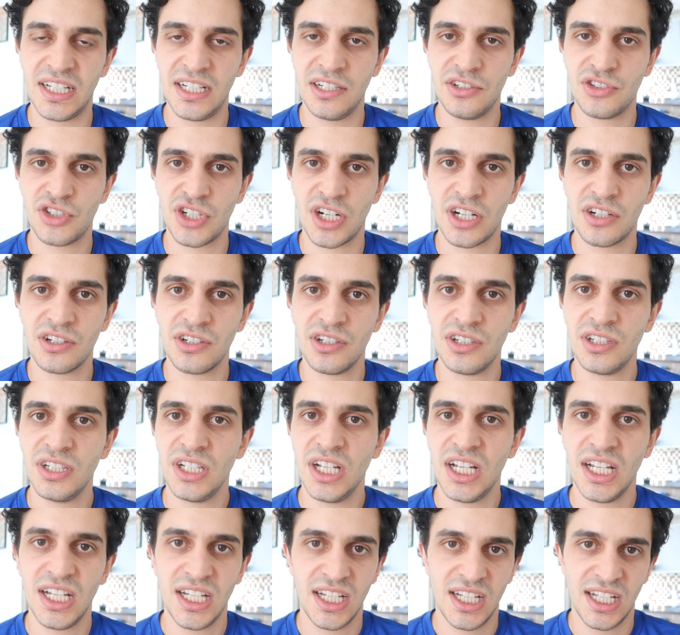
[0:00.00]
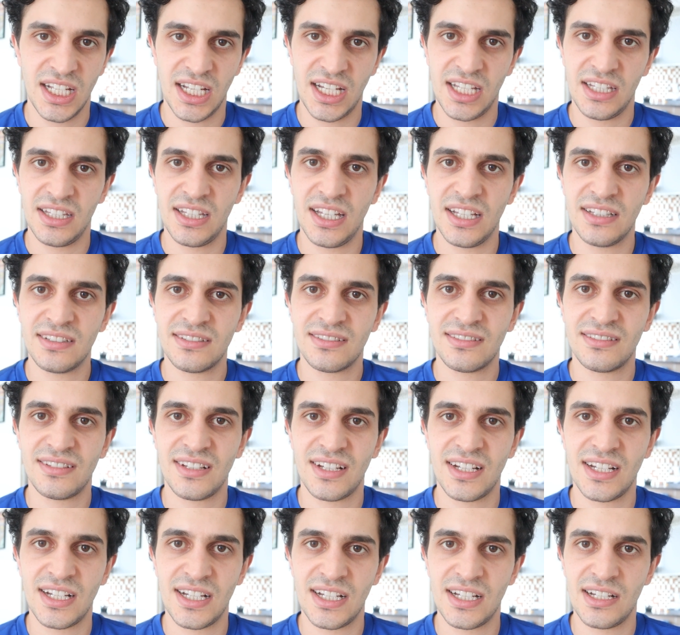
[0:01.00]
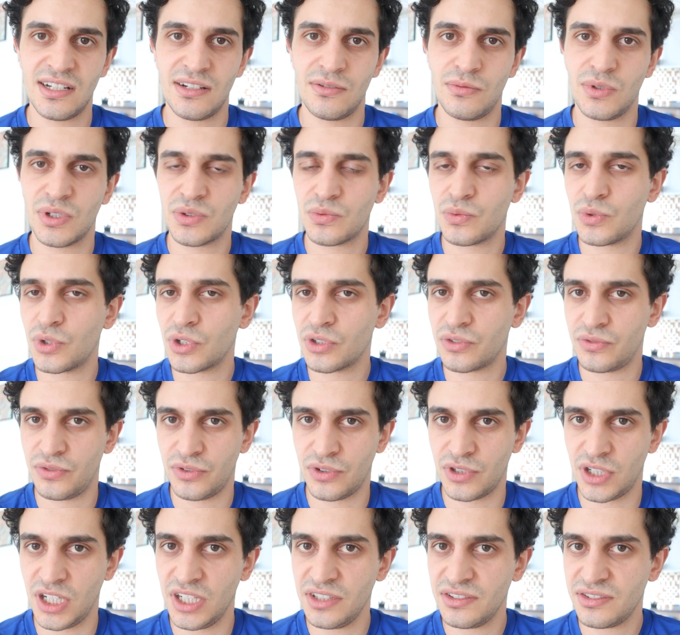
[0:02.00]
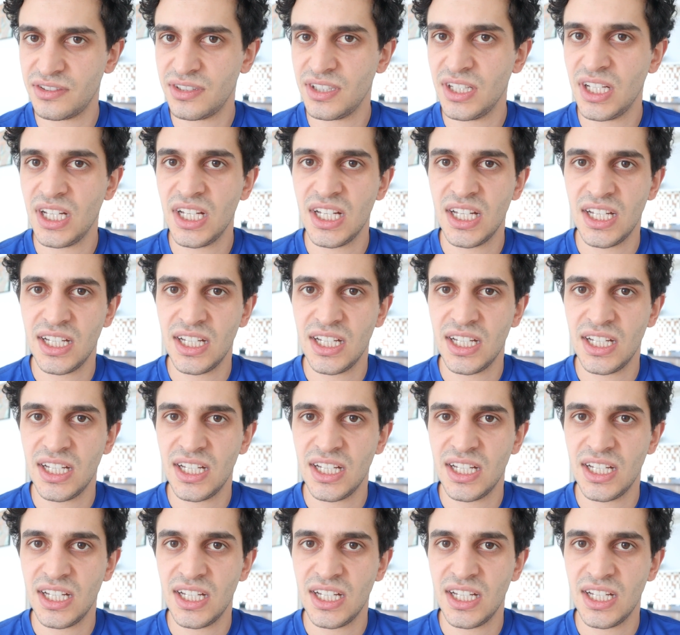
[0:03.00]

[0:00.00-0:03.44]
in general, and that's what worked for us.